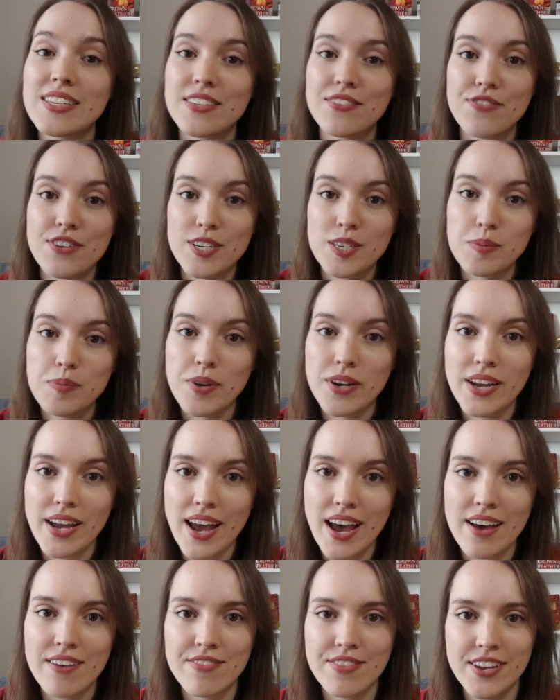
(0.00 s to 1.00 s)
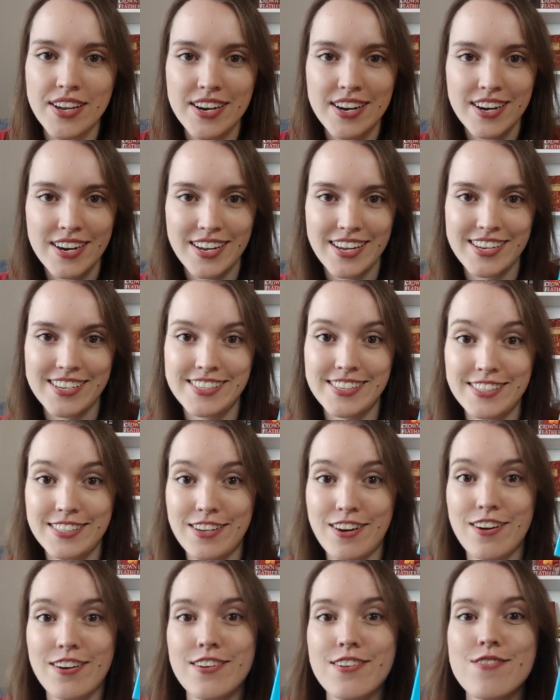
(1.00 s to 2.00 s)
The first book I have here is
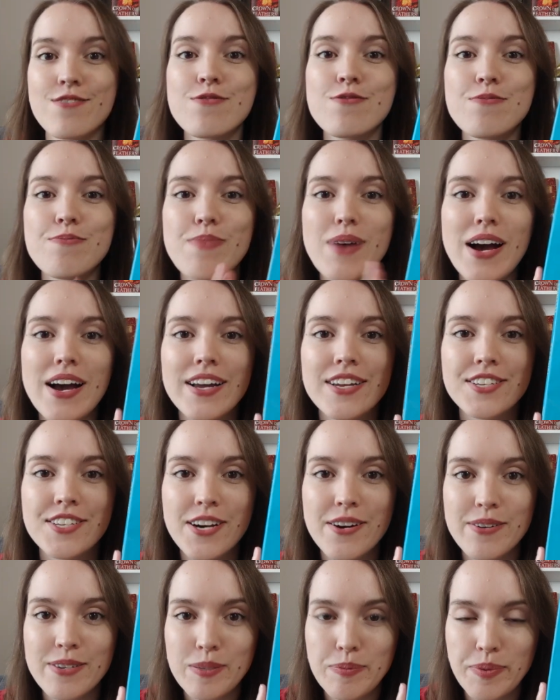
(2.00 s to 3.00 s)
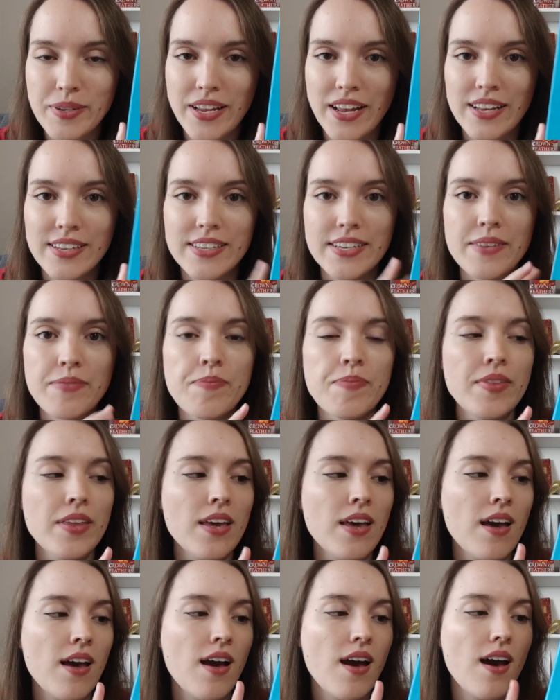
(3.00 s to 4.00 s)
Stargirl by Jerry Spinelli.
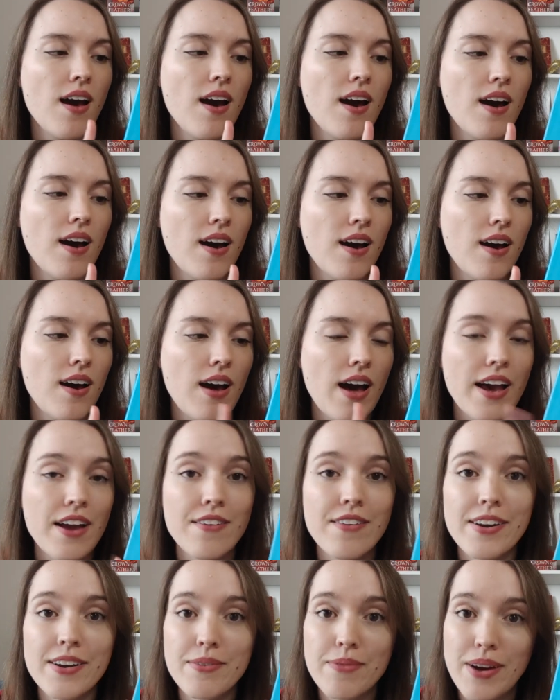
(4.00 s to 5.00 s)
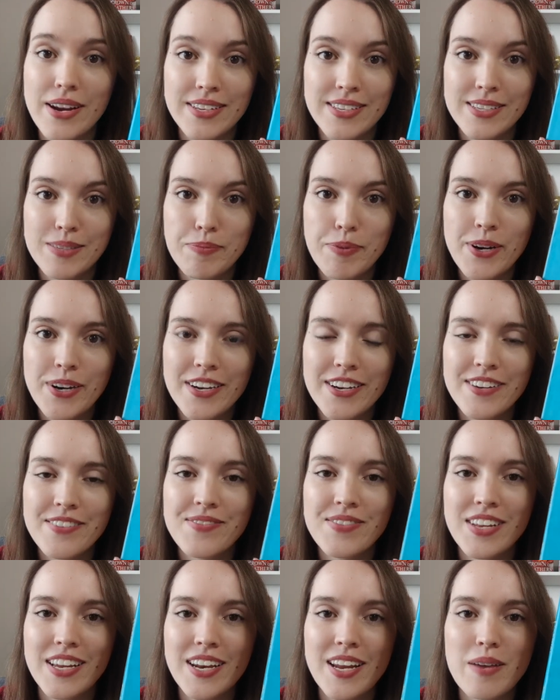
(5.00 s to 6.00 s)
I already read this book
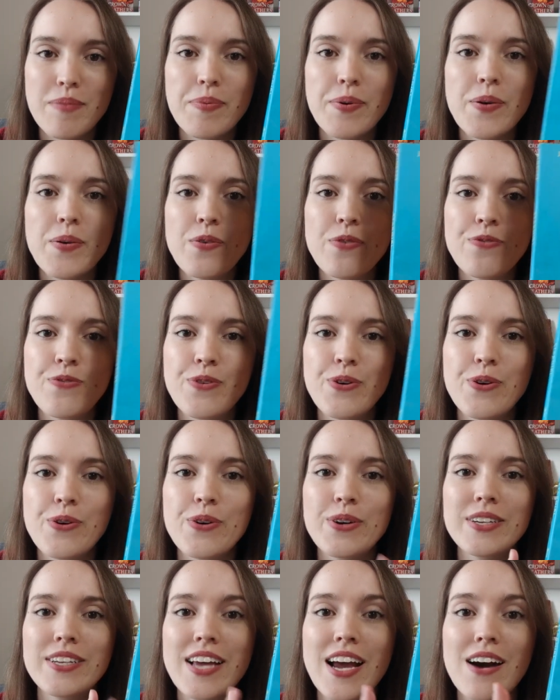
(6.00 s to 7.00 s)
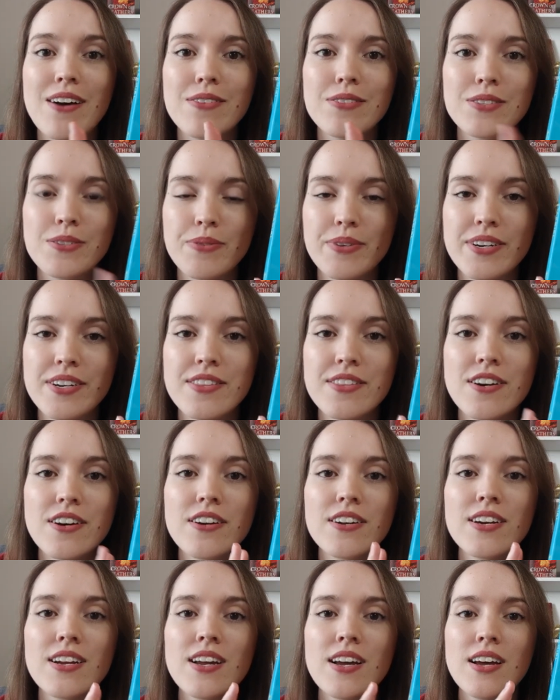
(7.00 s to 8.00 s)
in April for the Owls
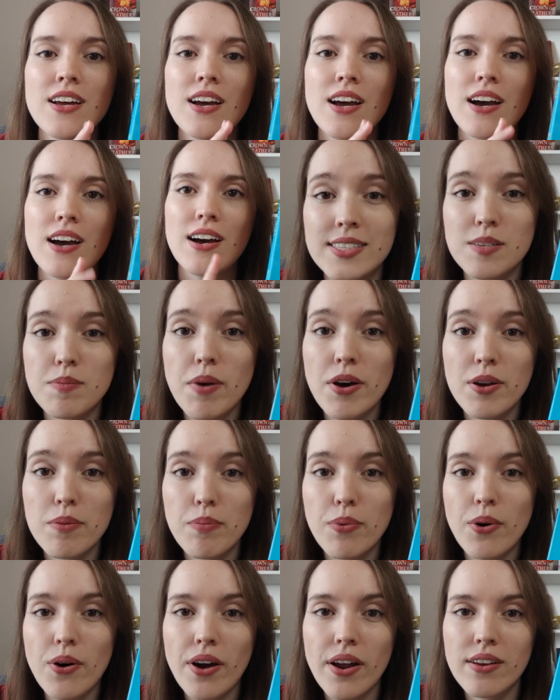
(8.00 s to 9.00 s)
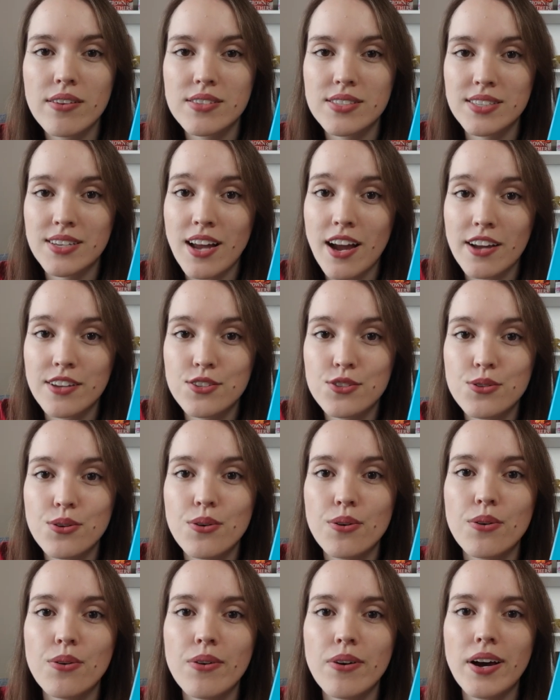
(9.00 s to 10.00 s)
Readathon. It's about a boy who's in high
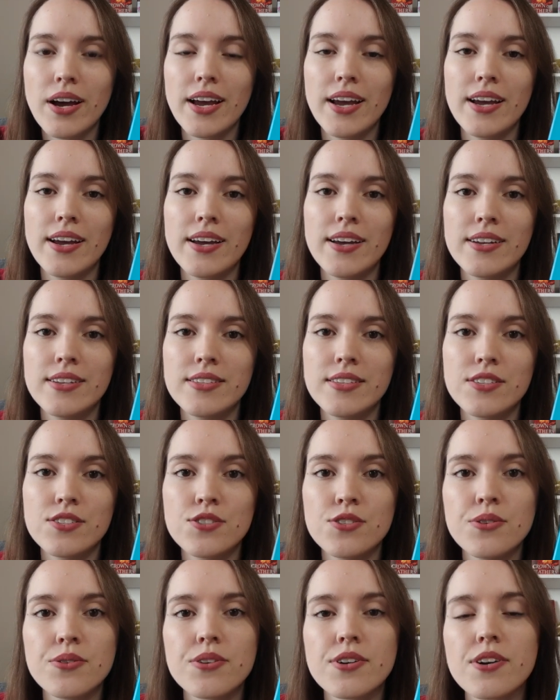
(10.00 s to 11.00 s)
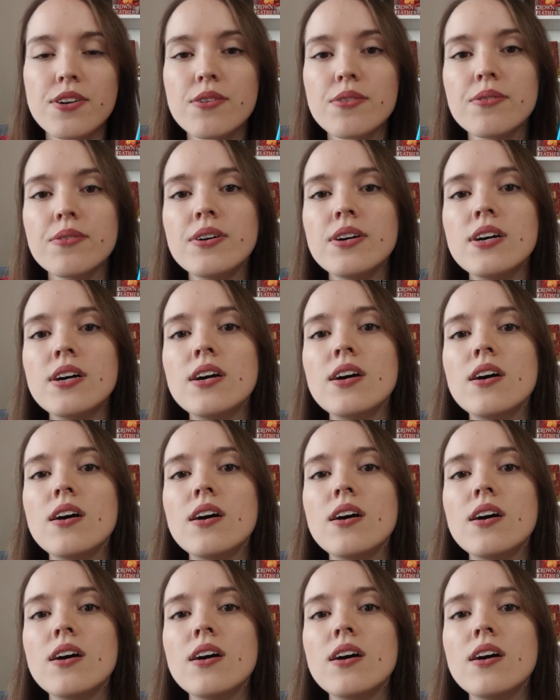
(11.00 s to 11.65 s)
school and this new girl